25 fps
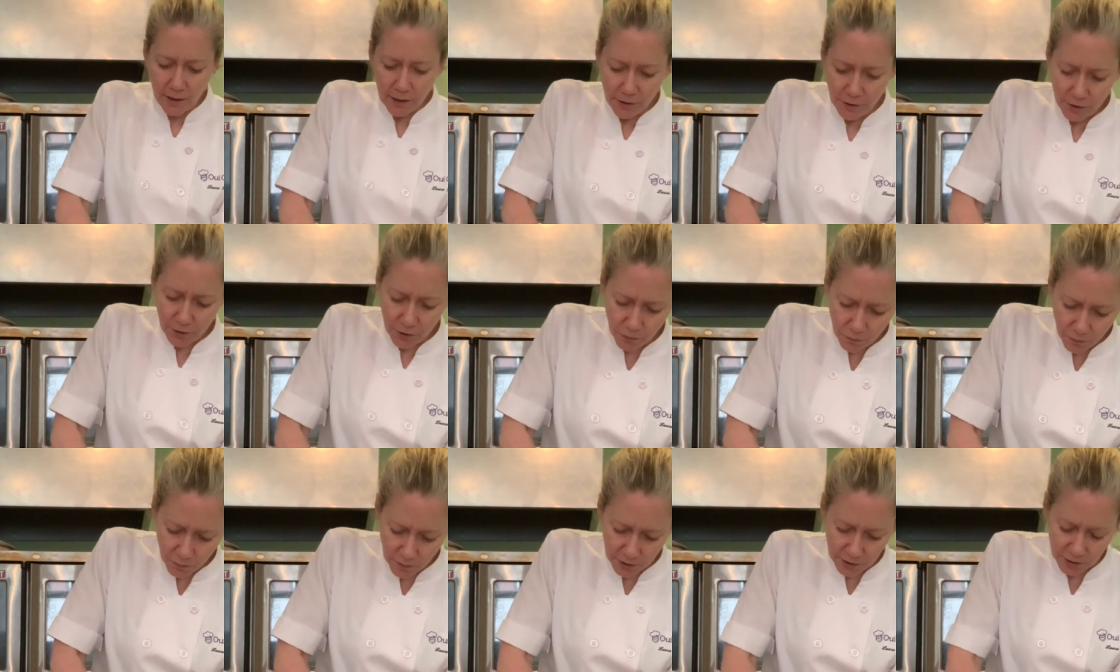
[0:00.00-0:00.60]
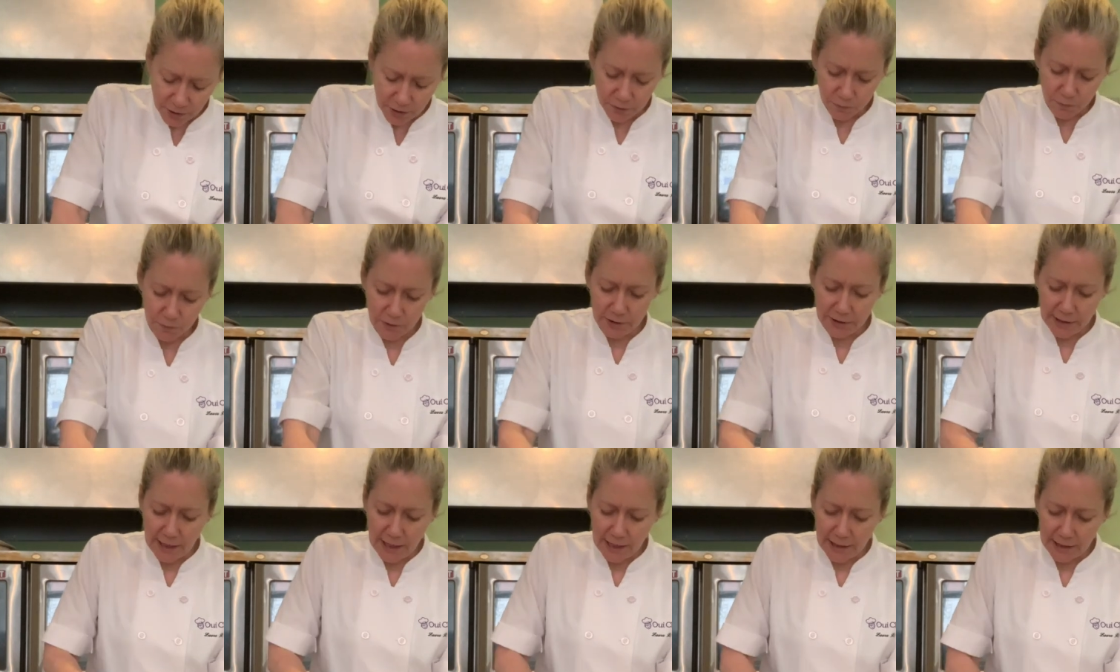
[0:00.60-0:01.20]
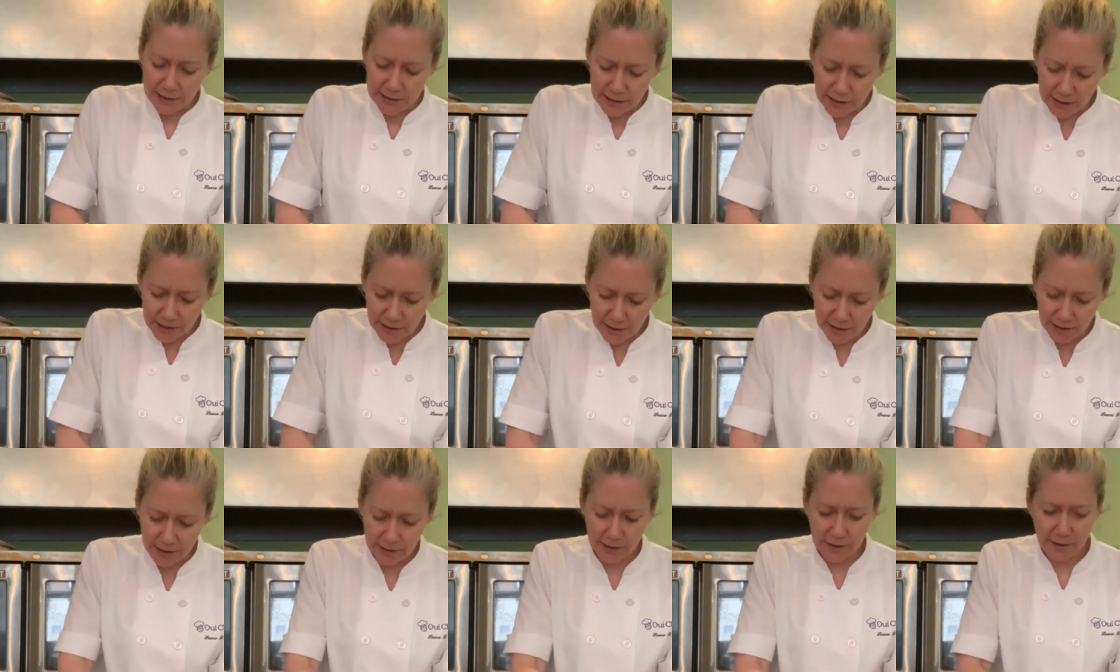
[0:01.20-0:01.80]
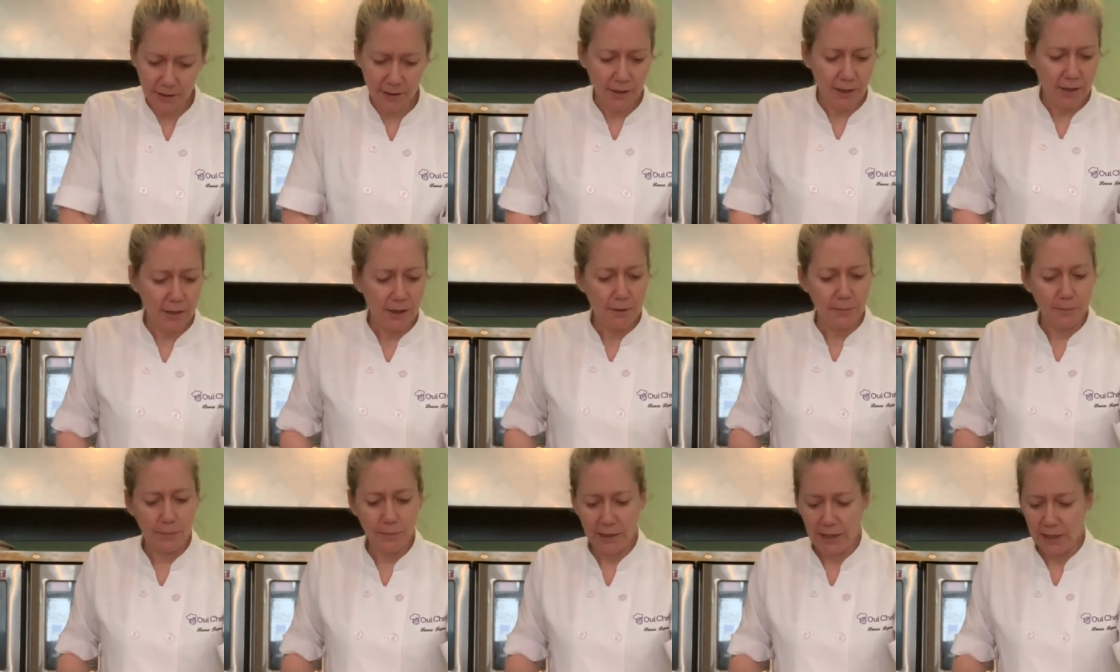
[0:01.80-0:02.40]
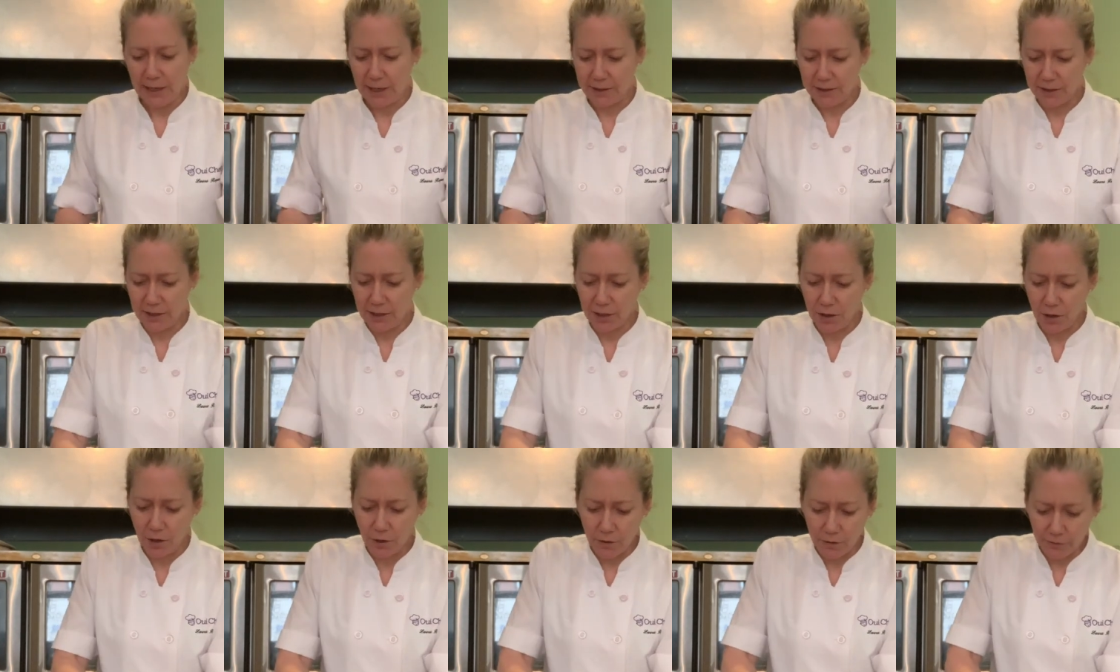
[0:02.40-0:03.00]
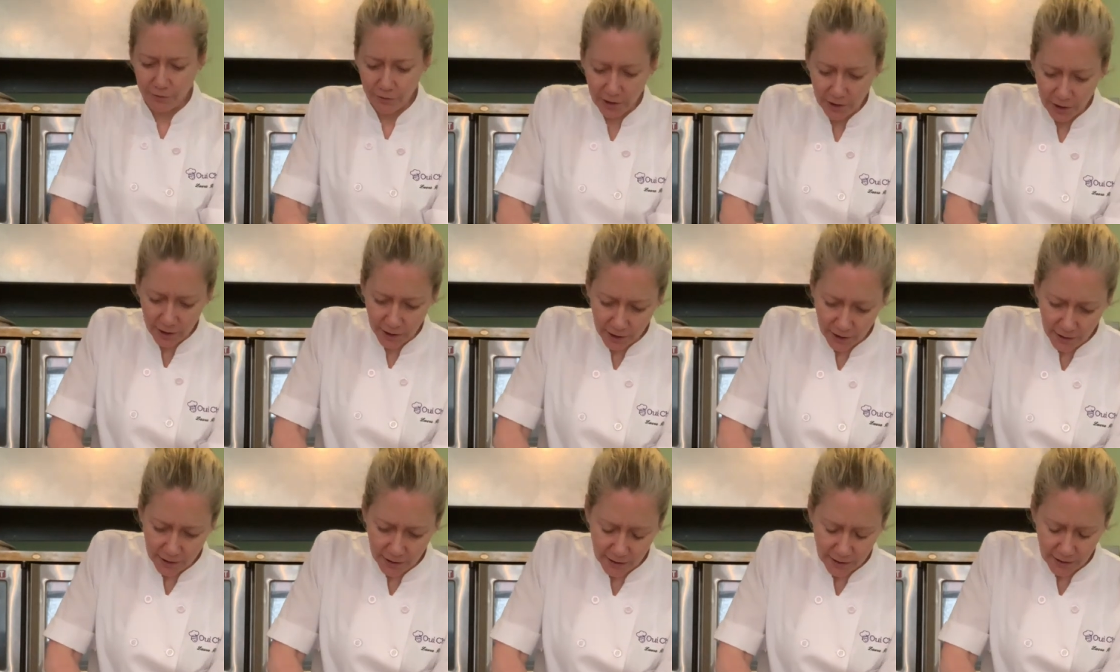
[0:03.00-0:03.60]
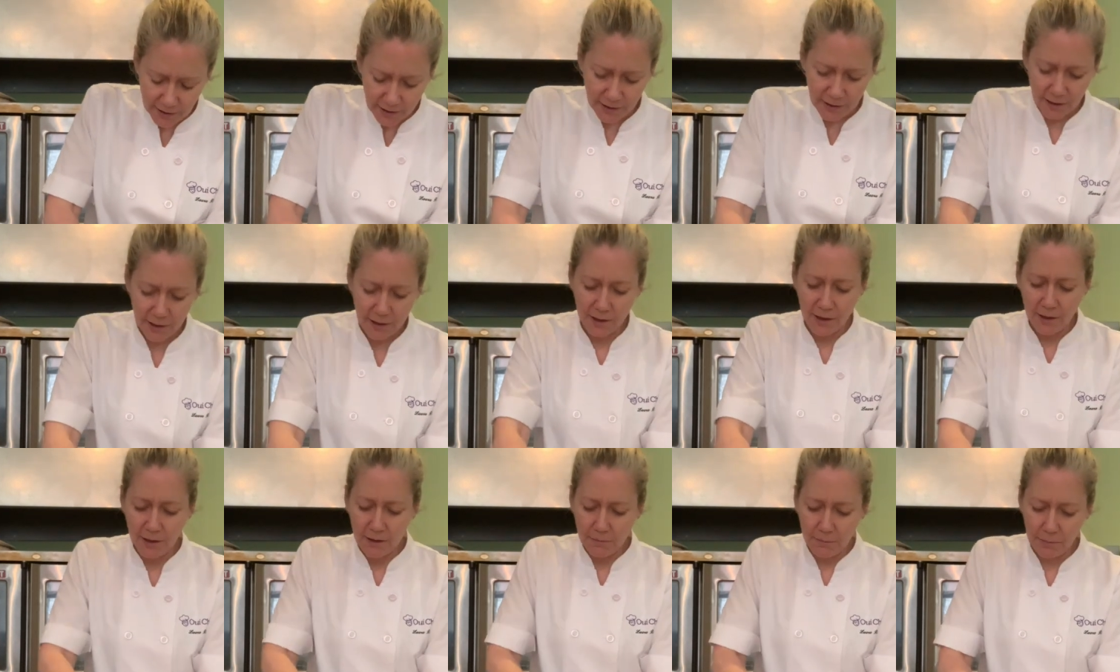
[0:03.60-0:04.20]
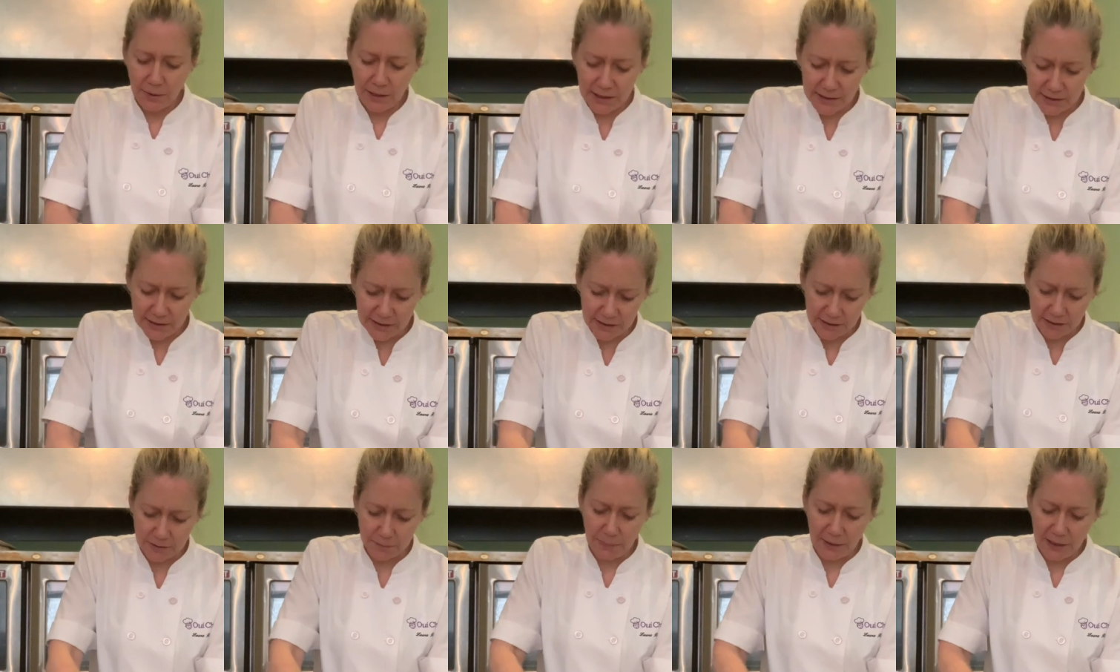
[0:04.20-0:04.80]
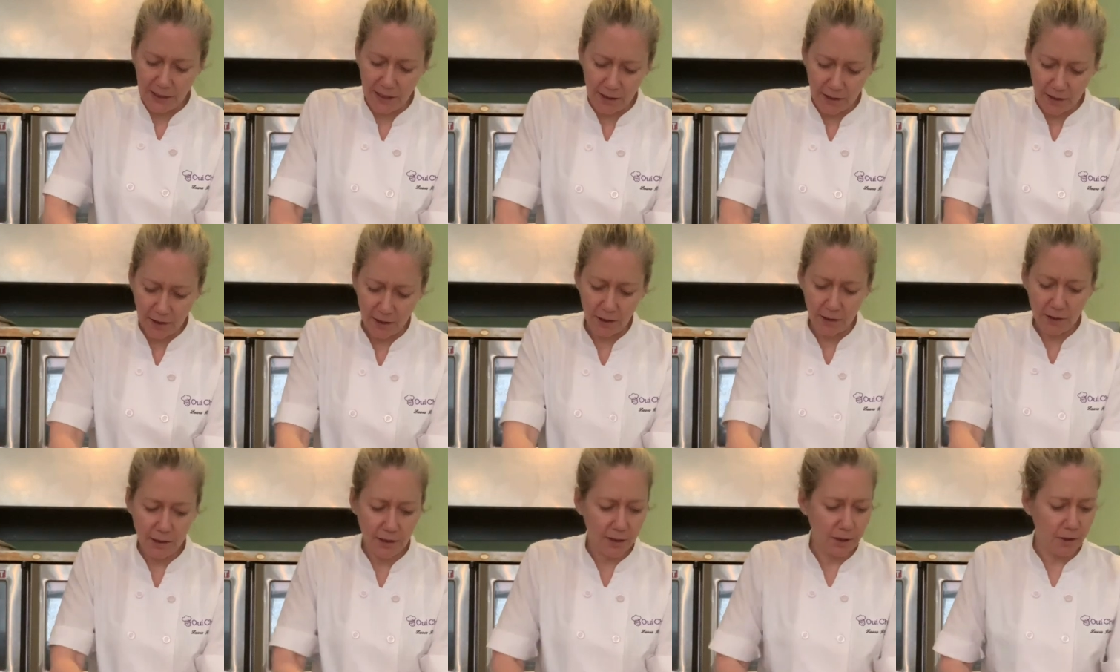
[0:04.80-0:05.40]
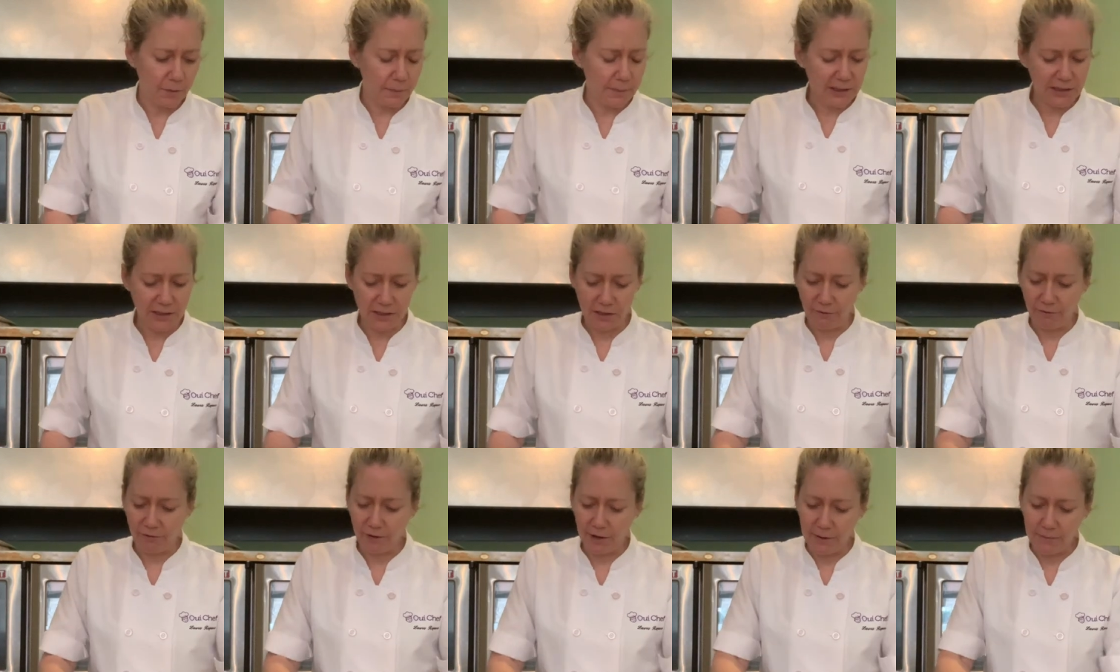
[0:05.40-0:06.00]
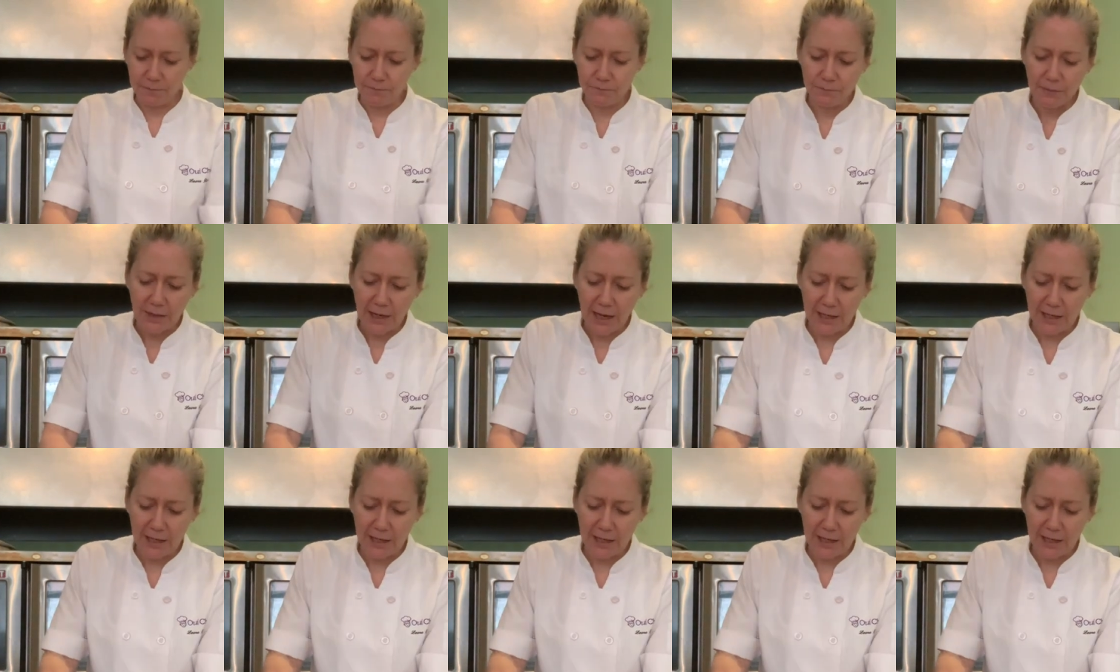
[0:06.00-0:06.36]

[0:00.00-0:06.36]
The world will not be ending over pieces being a little bit different.